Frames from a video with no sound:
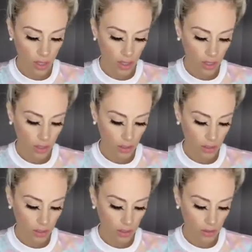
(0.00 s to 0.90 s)

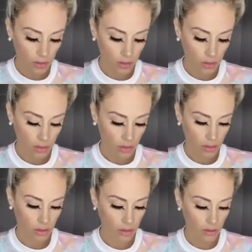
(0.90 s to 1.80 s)
And I'm
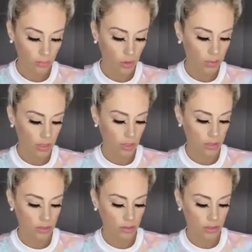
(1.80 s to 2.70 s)
hoping I can
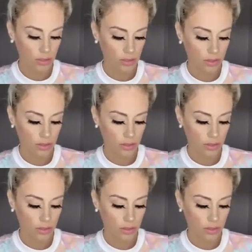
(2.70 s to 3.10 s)
do this.